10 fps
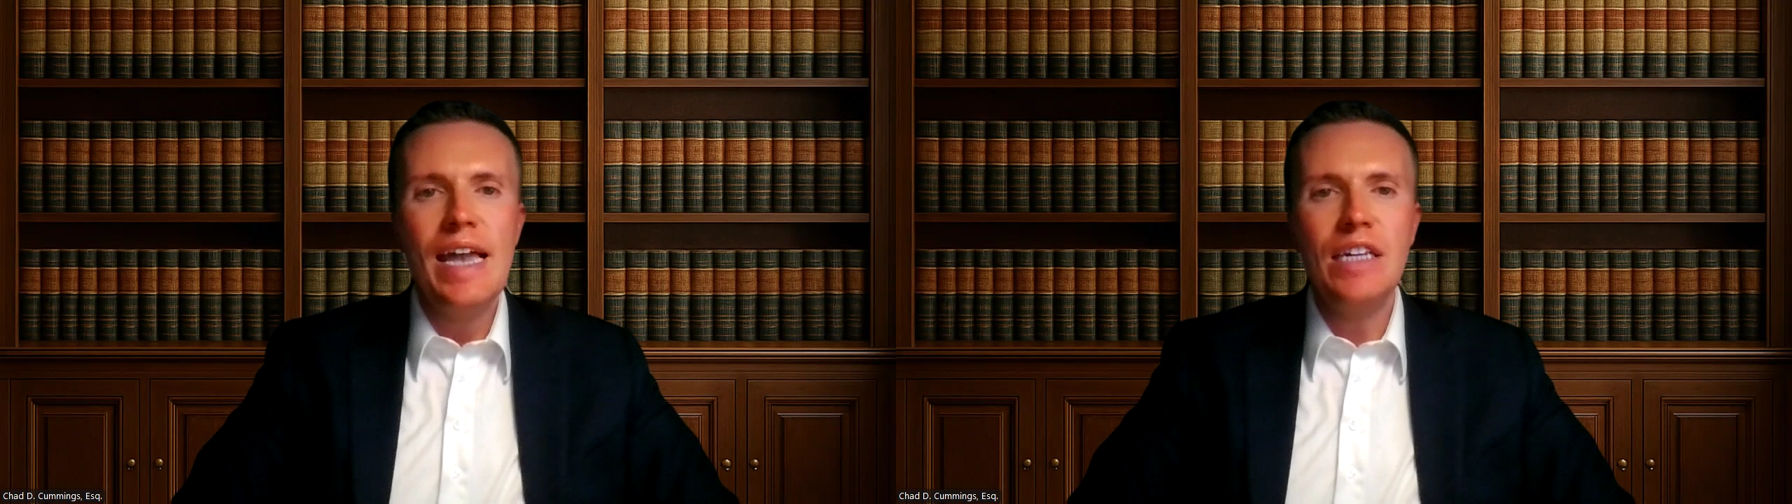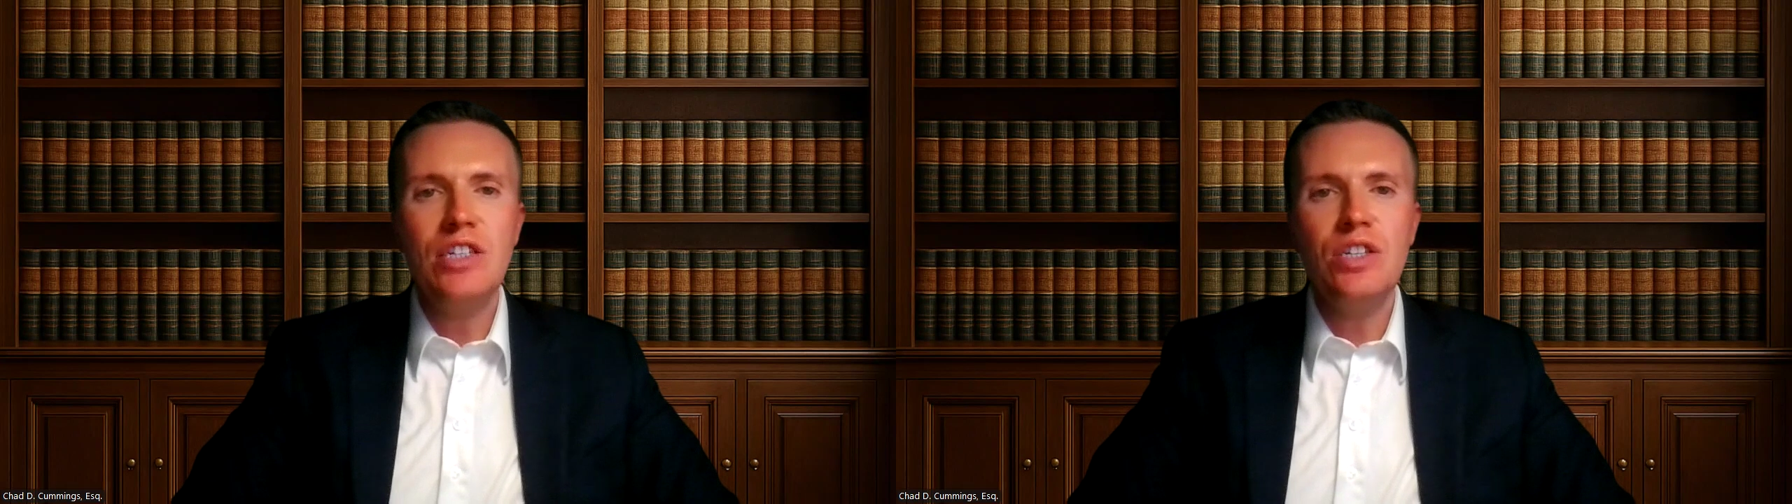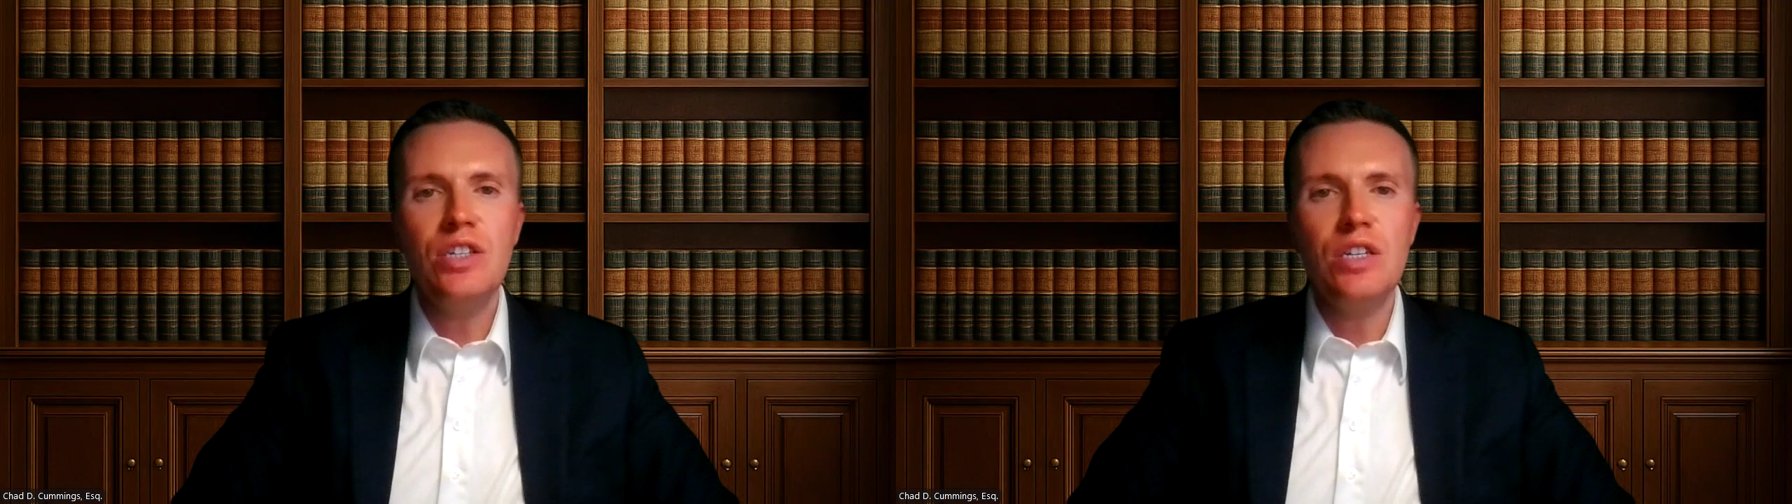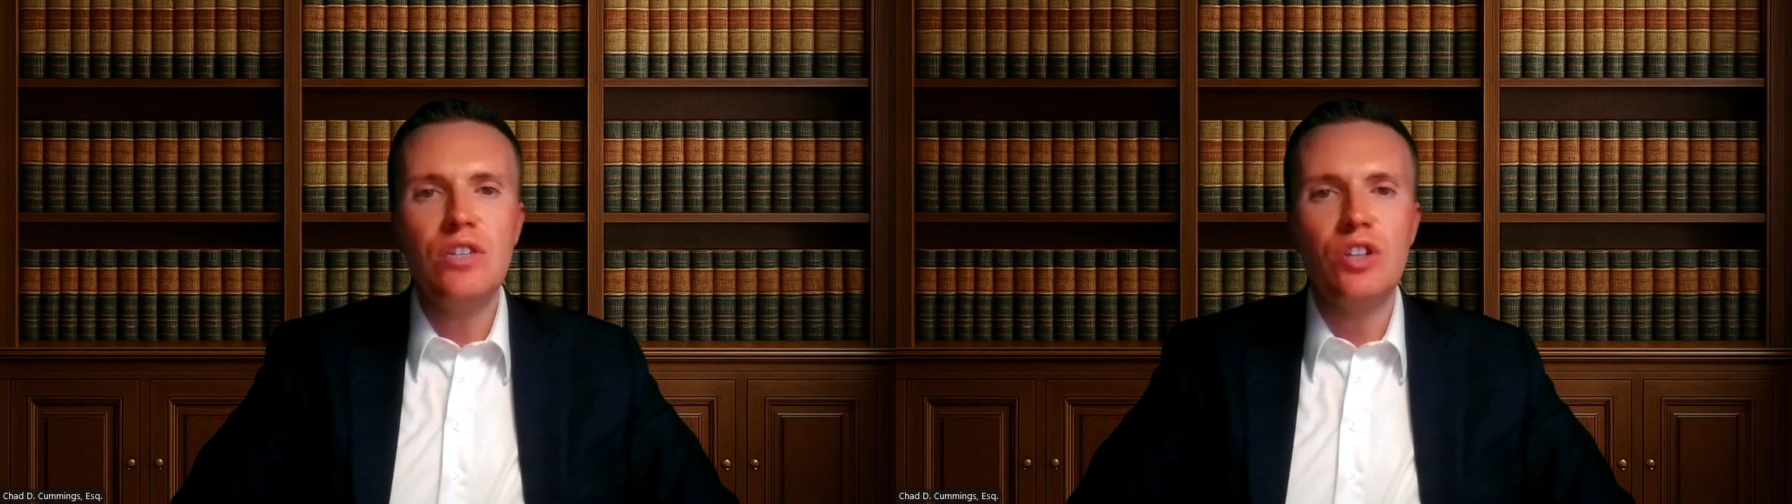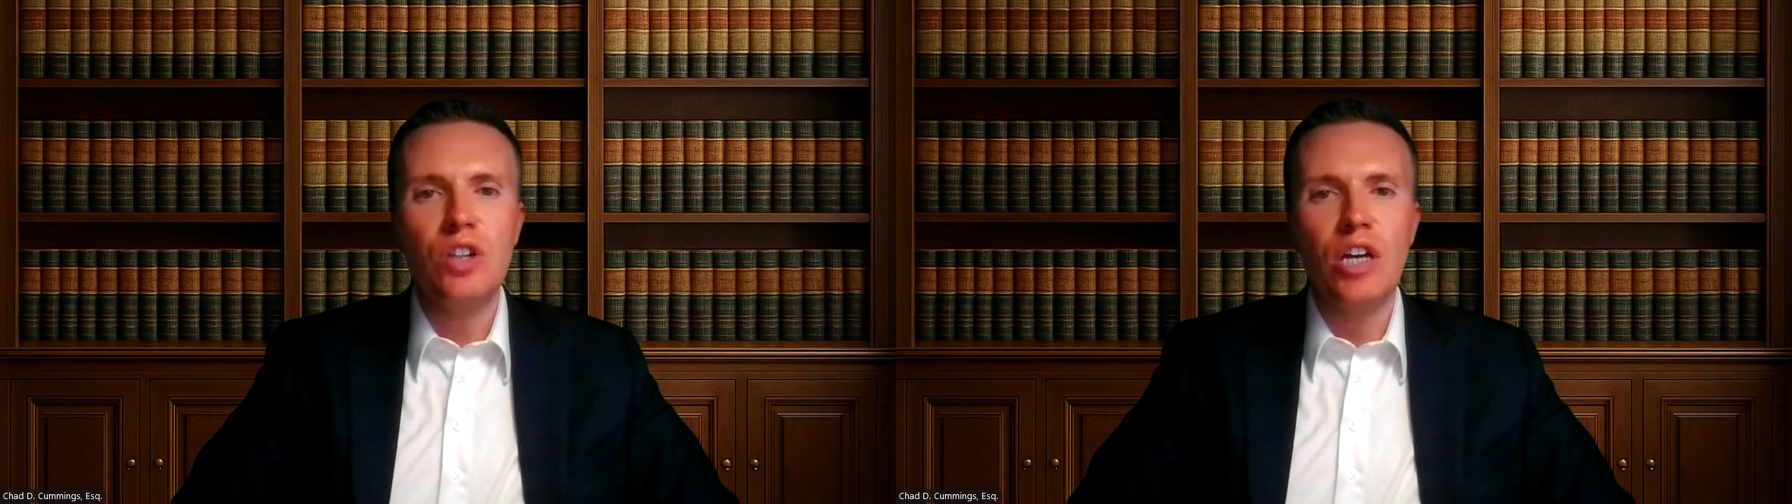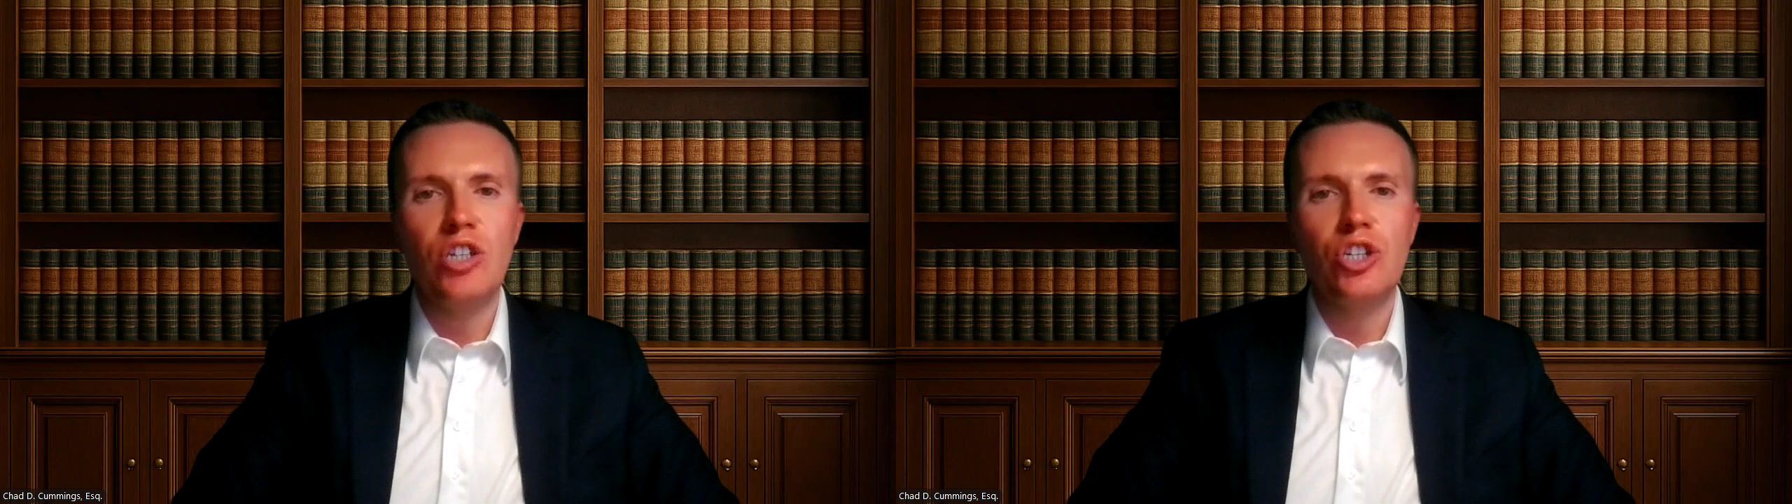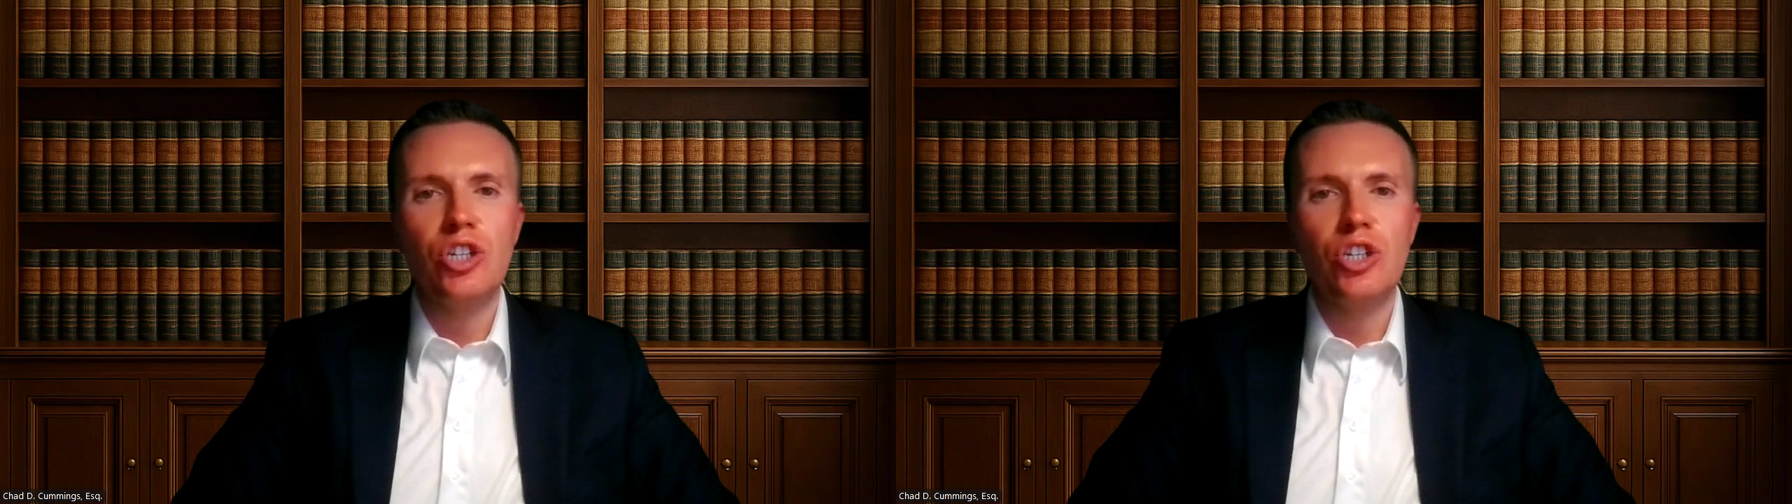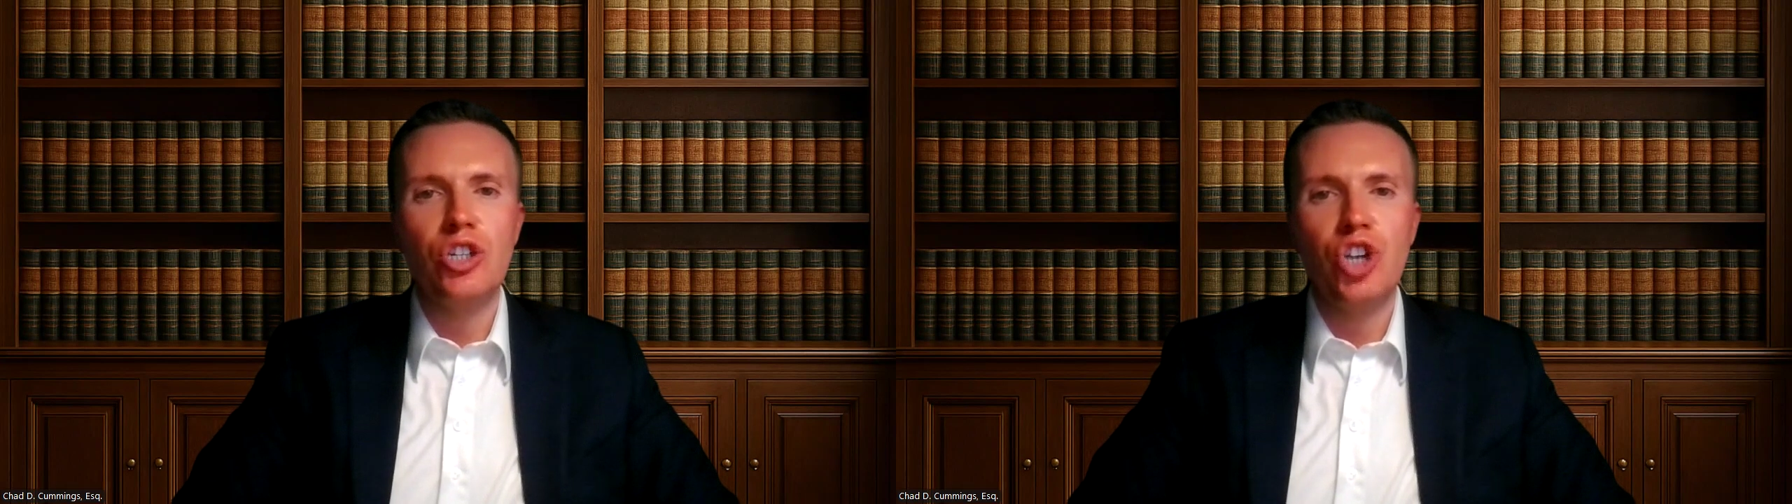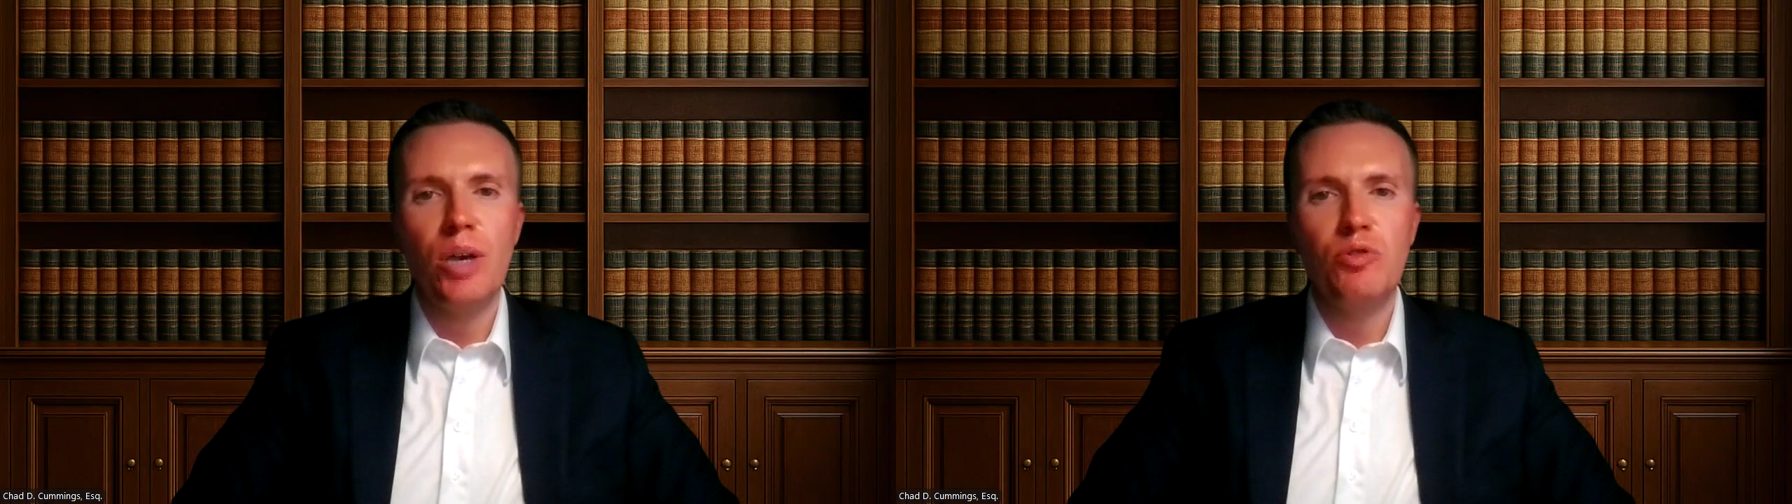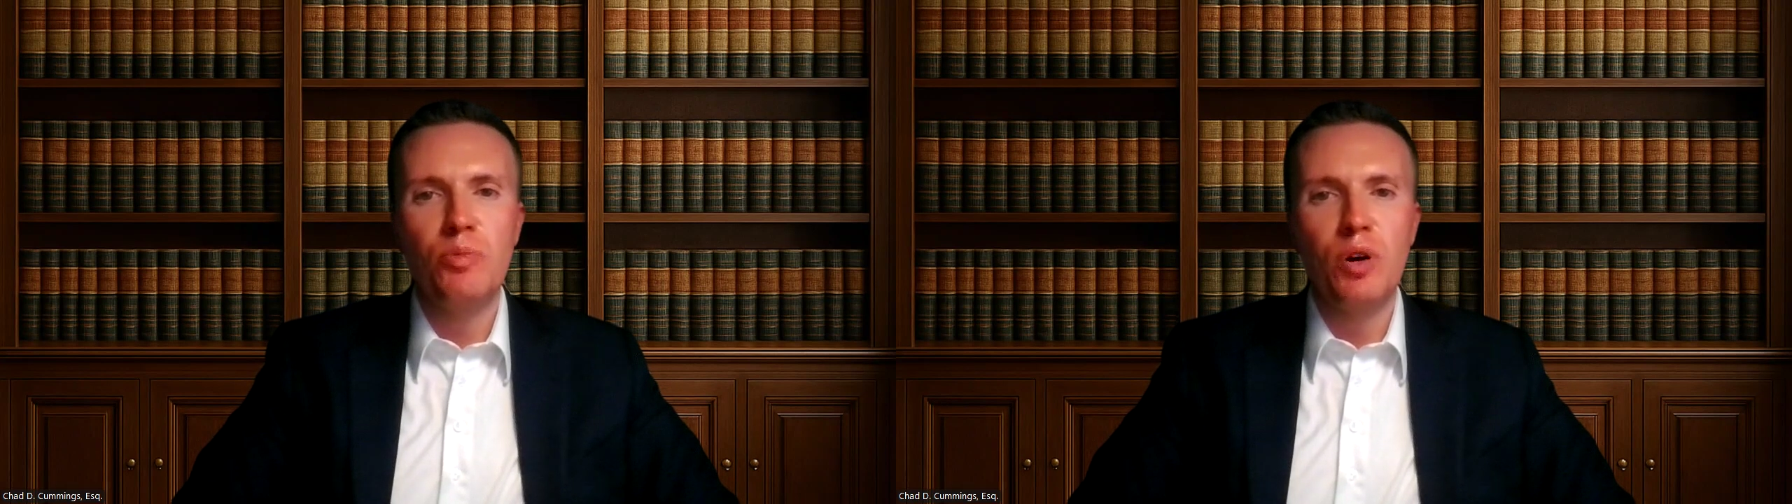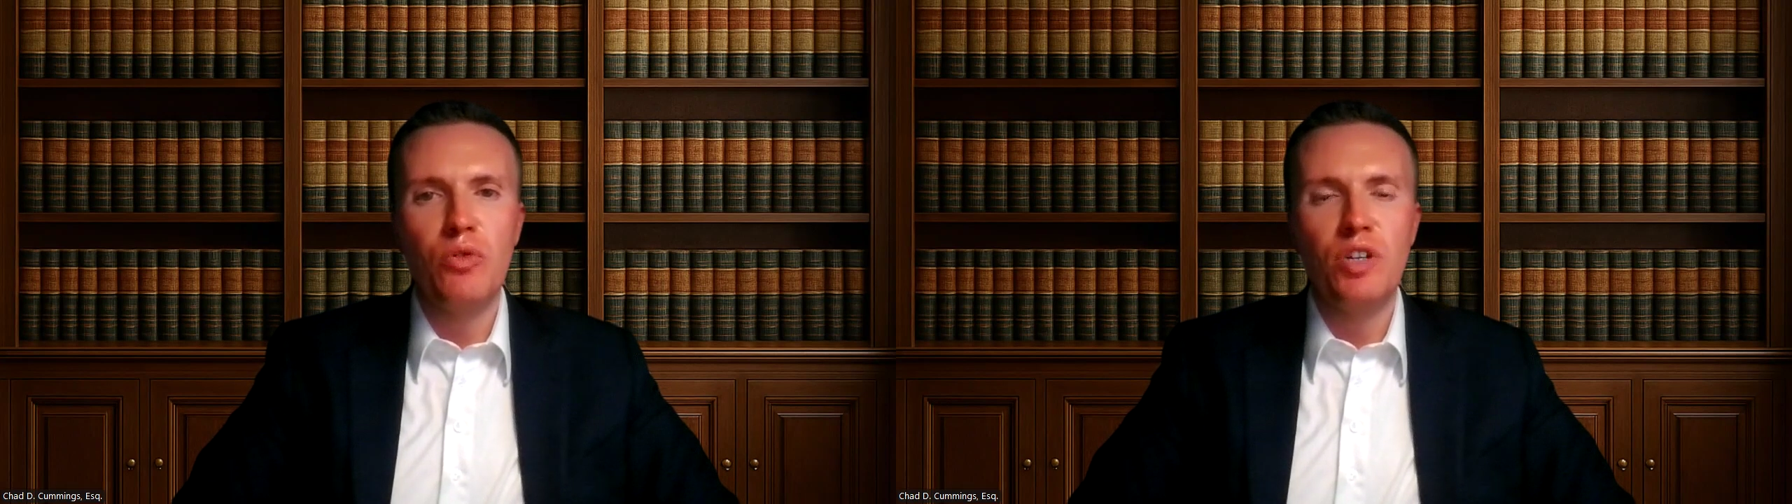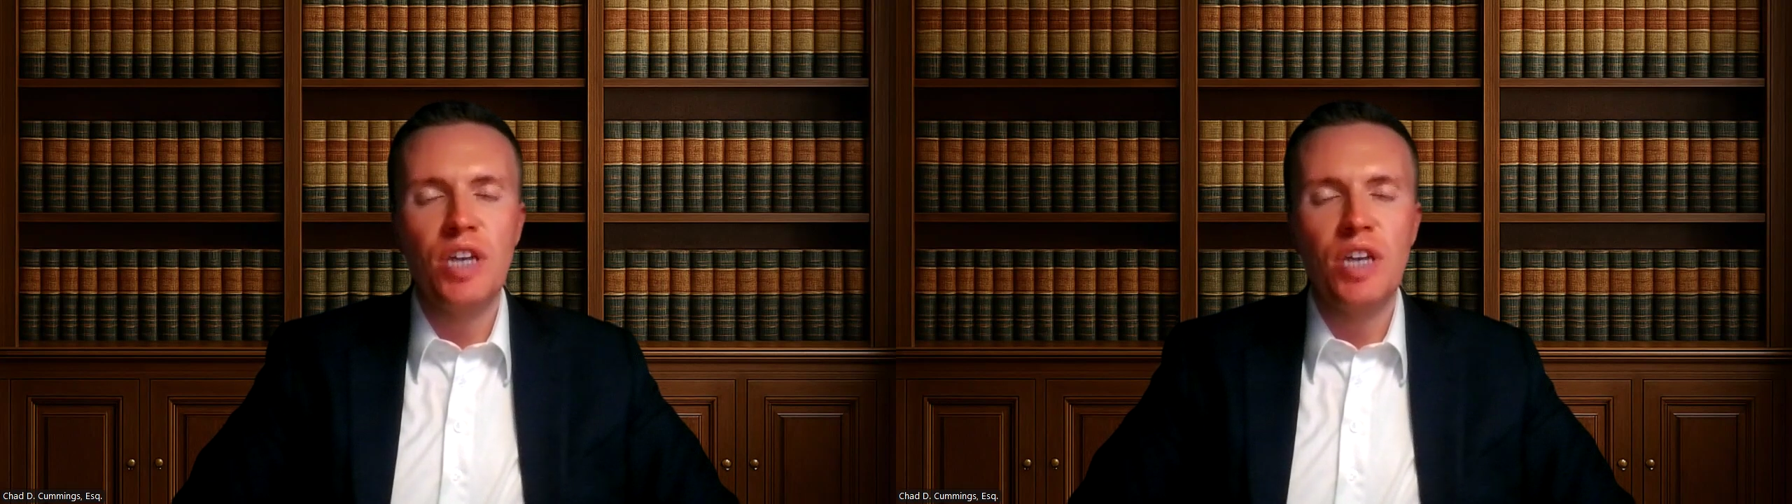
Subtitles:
Entity selection shapes both